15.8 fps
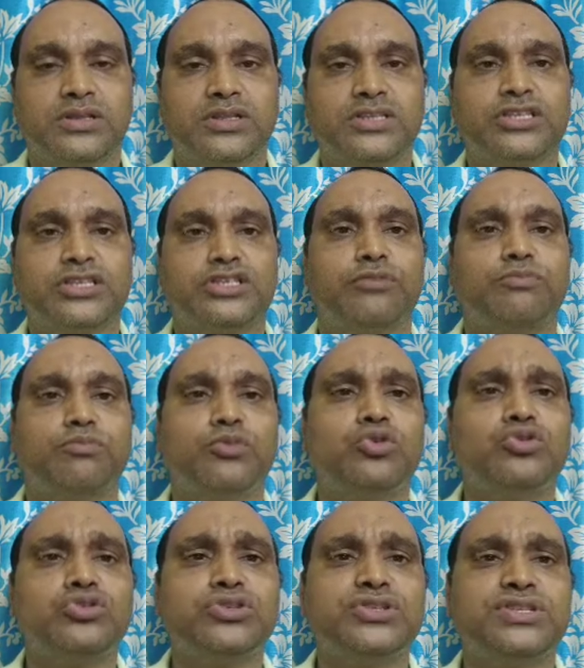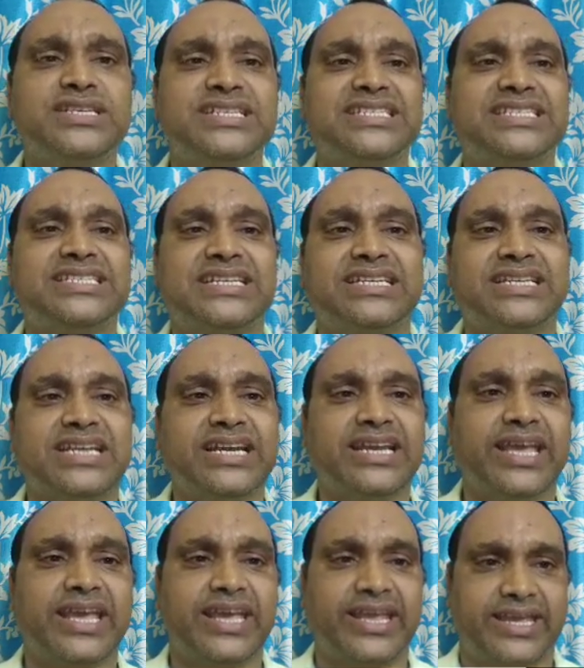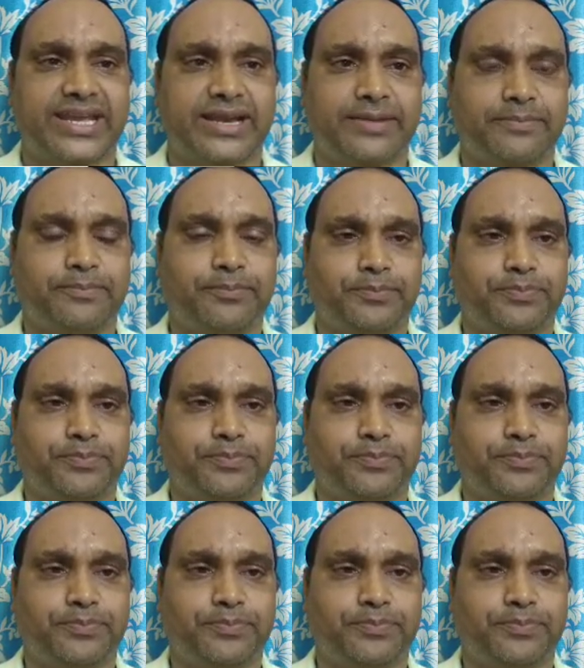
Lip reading: This is the most restricted area.